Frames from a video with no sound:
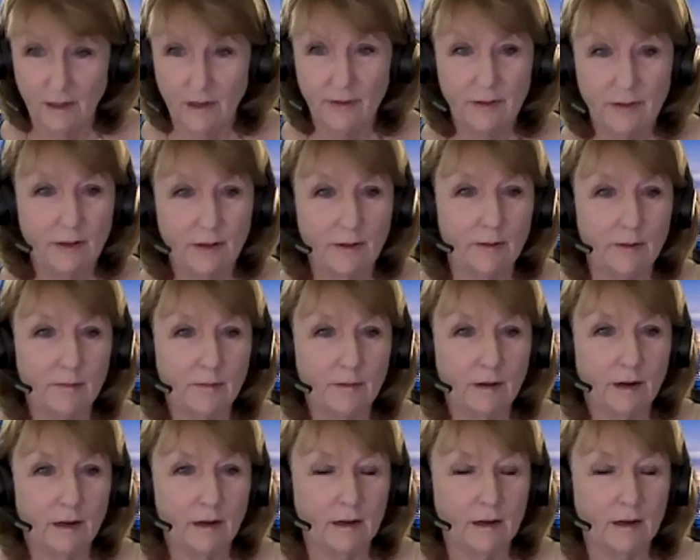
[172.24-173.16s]

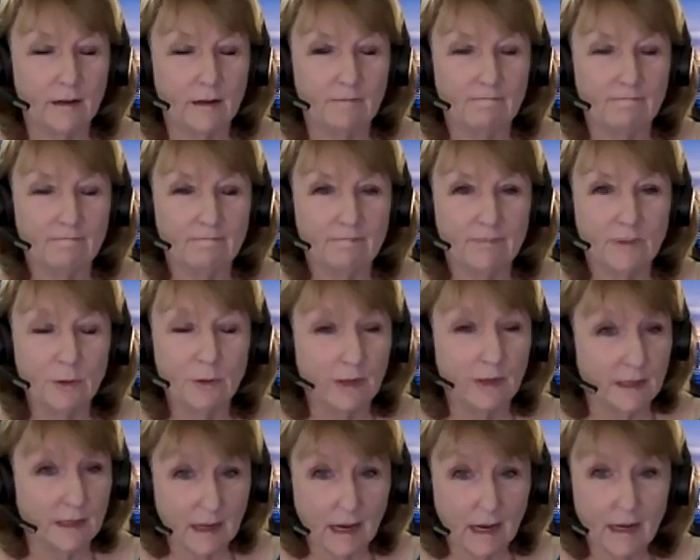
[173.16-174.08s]
do
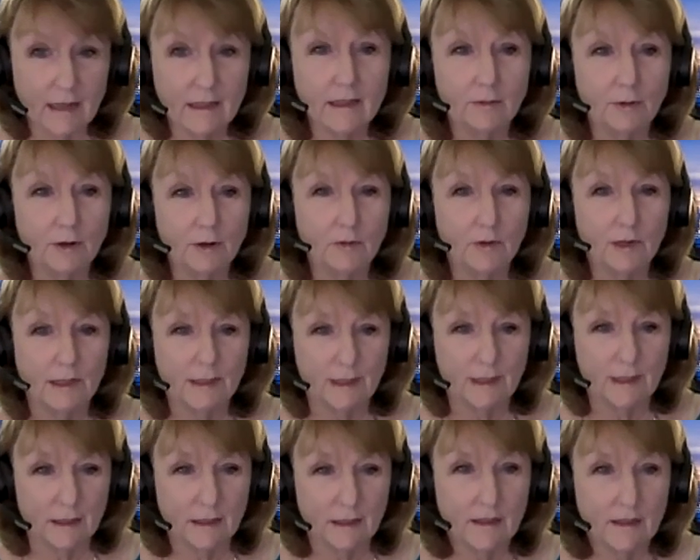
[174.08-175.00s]
exactly what we
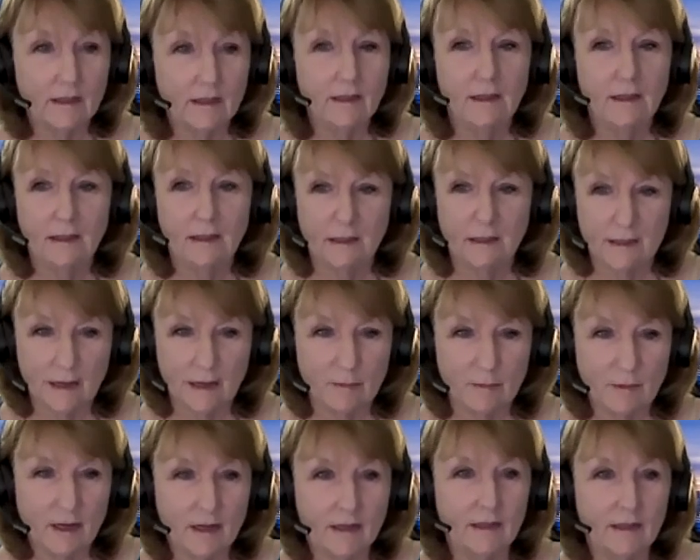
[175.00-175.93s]
did in the same
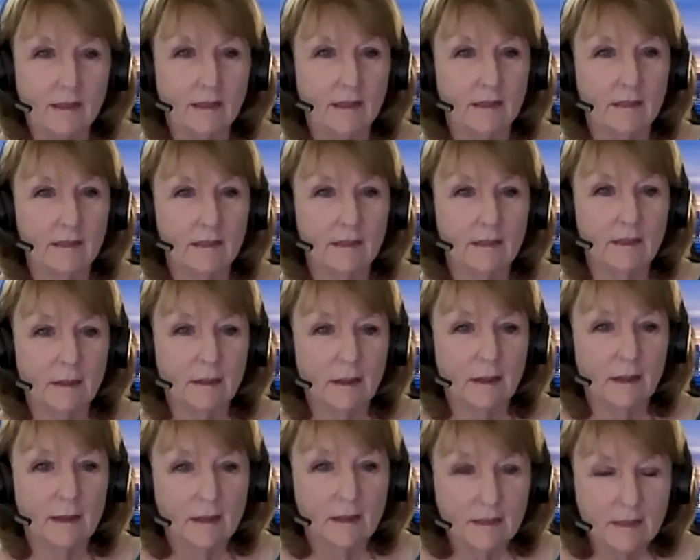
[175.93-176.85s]
context,
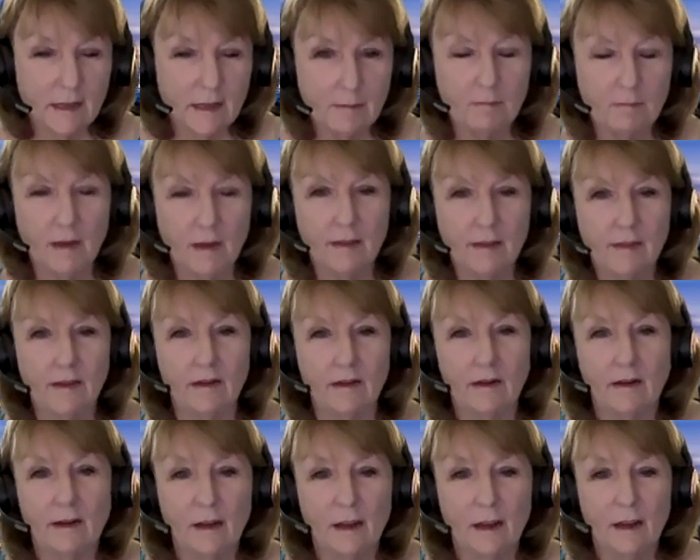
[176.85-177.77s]
same
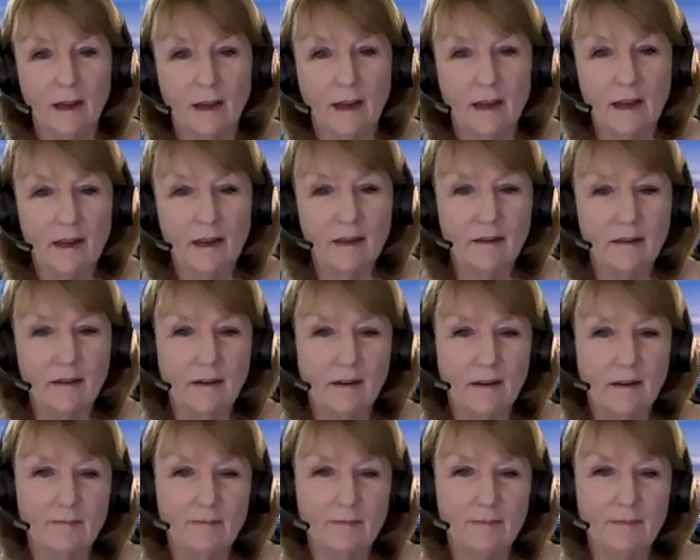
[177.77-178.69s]
method. And
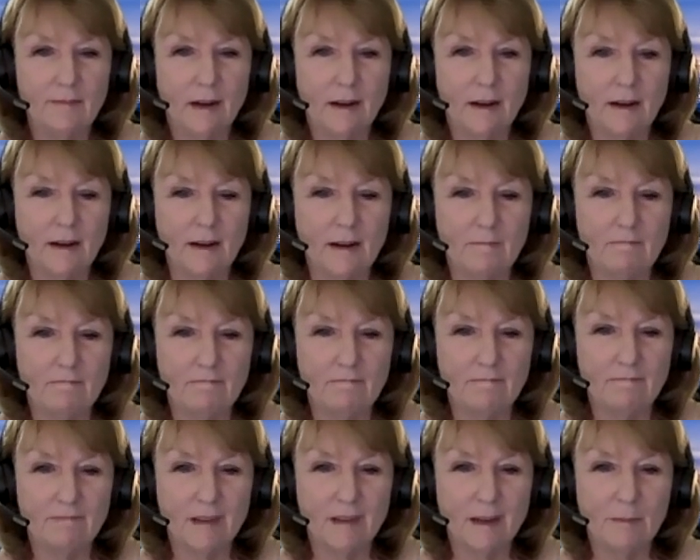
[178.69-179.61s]

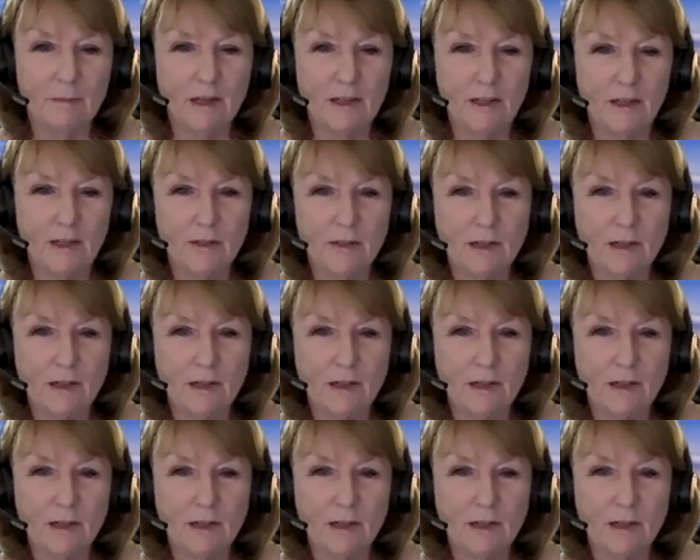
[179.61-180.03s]
I'm not sure